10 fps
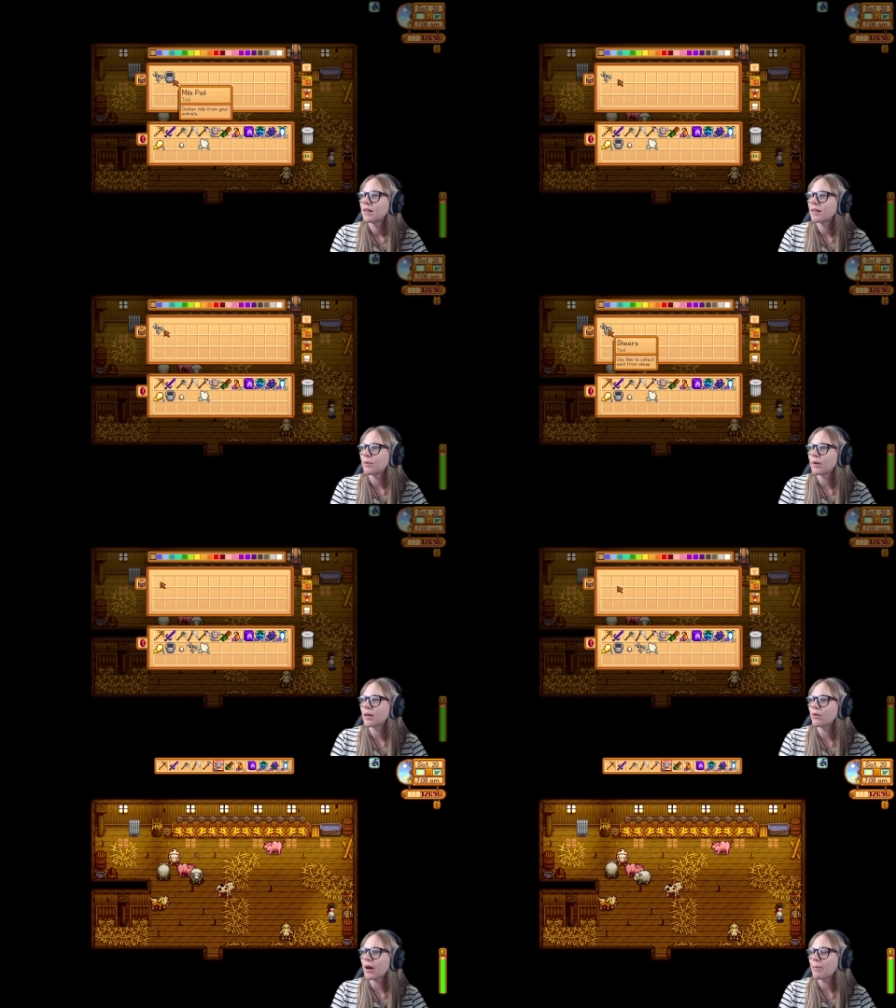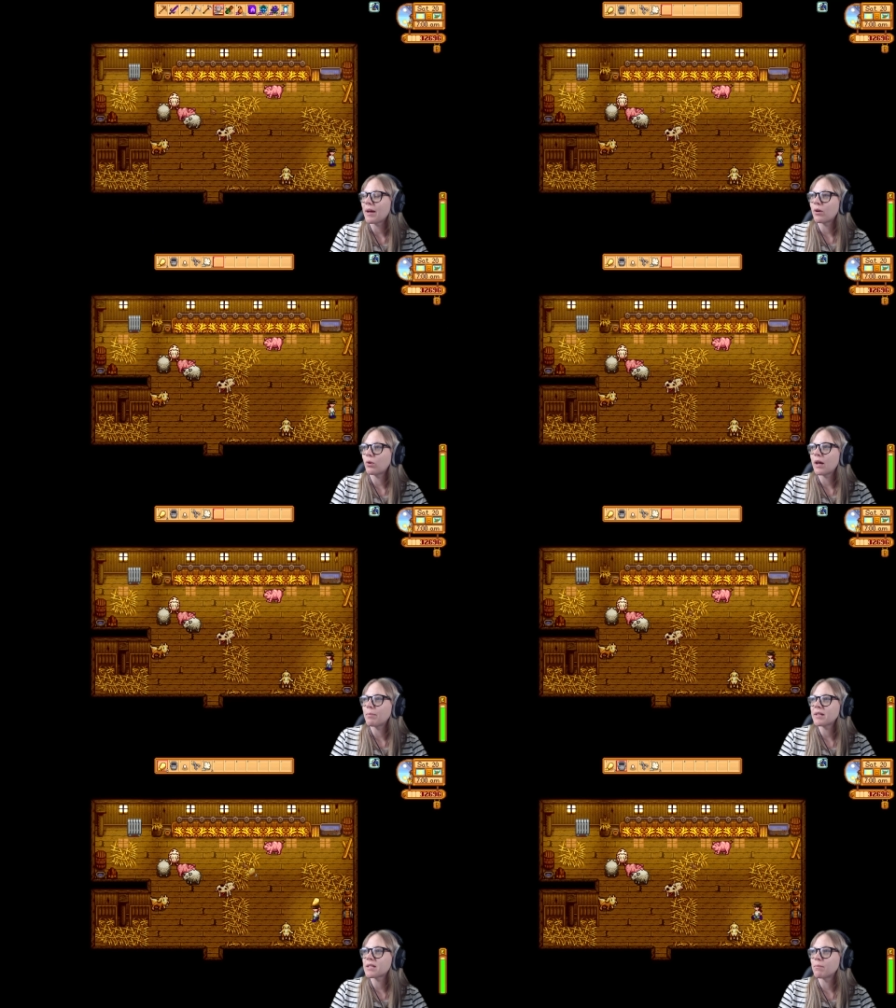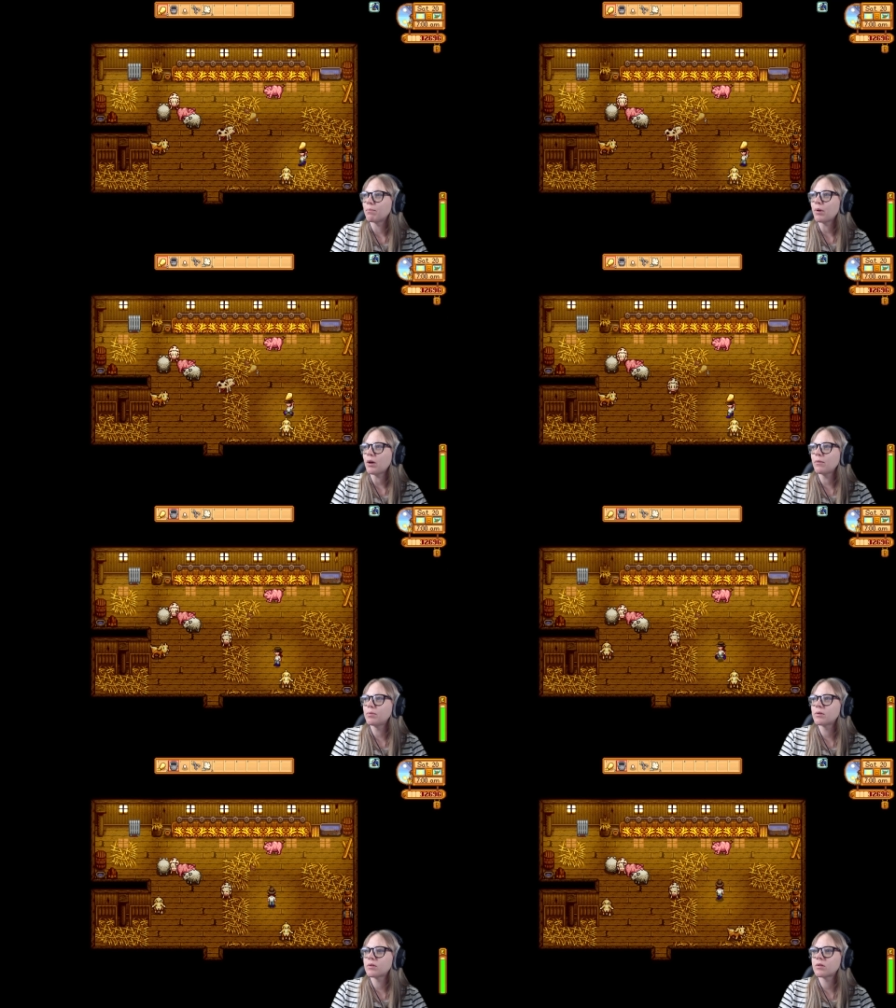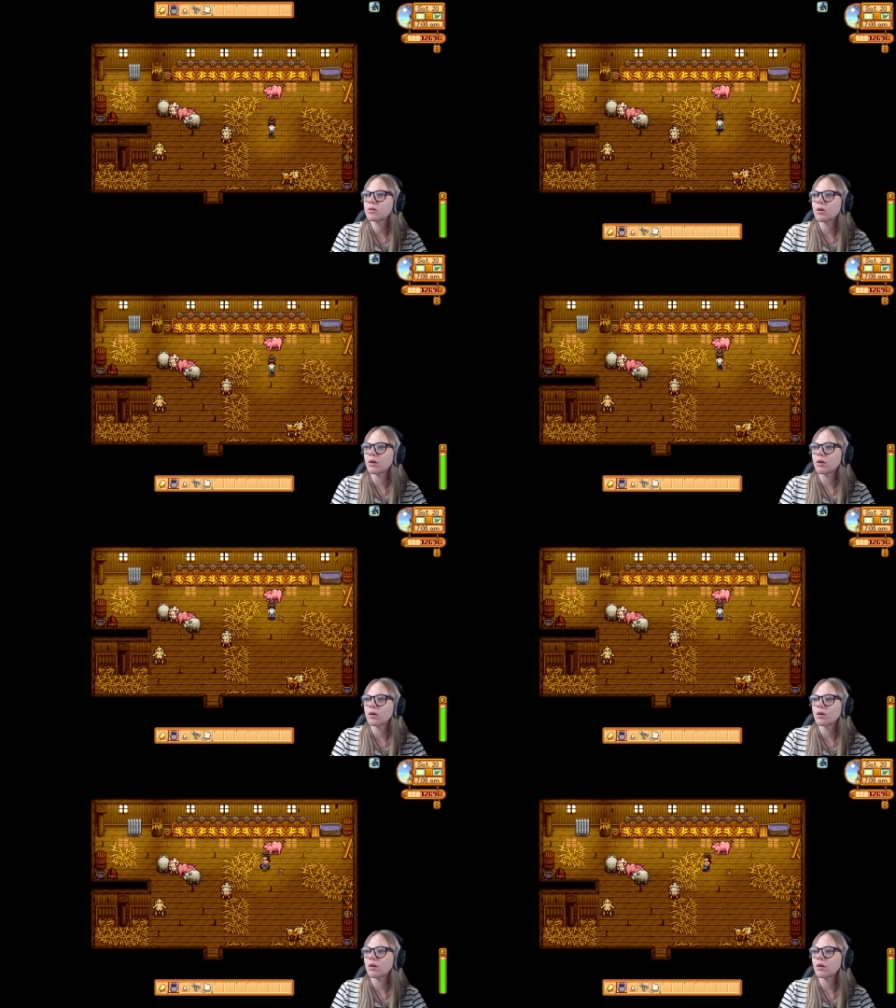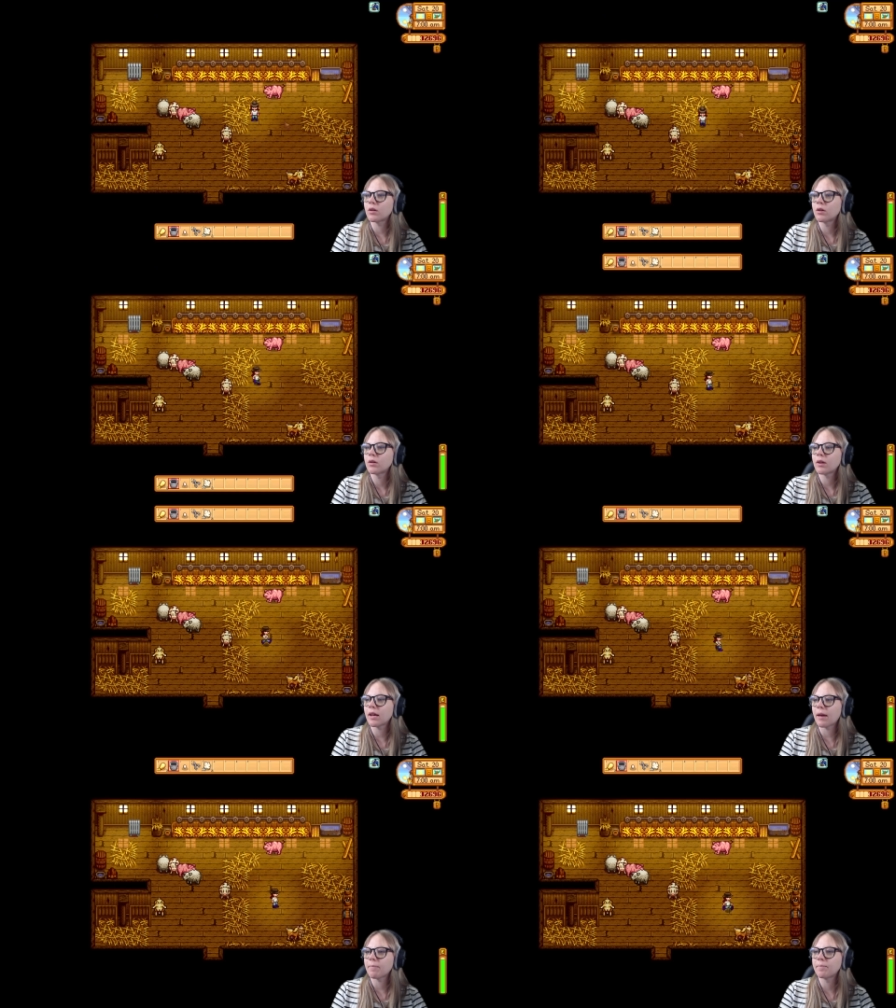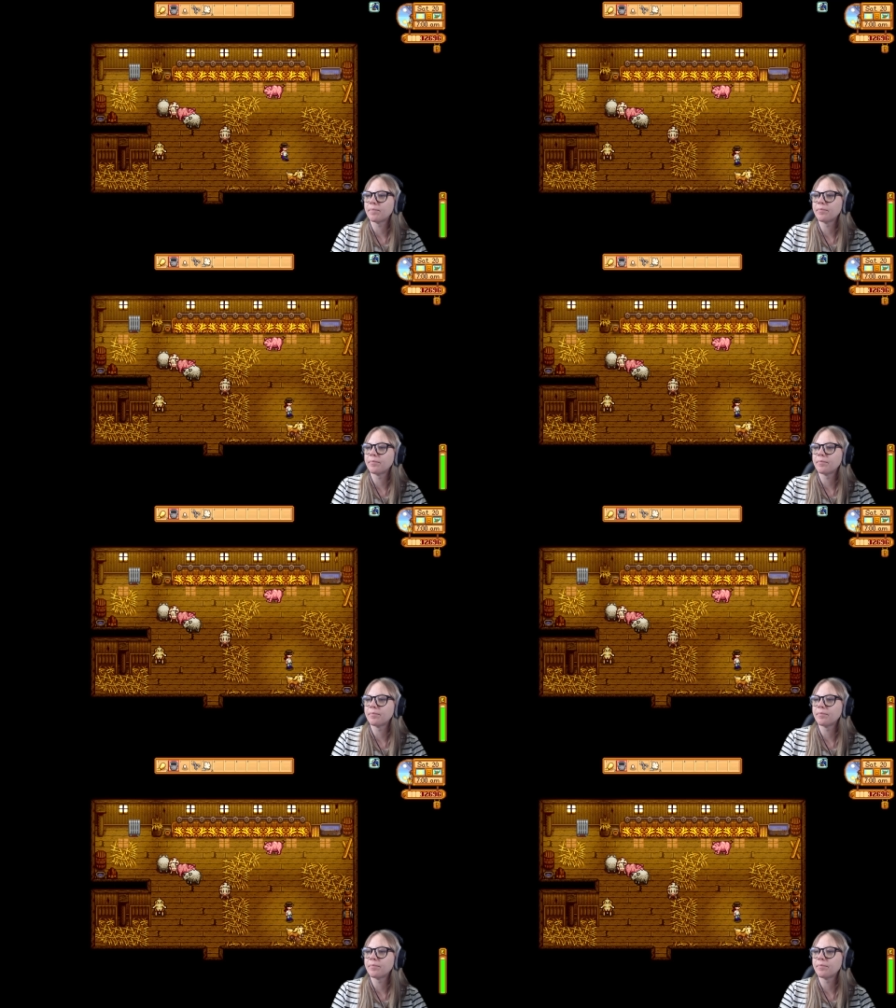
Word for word: And then we can grab out all our bits and bobs. So, okay.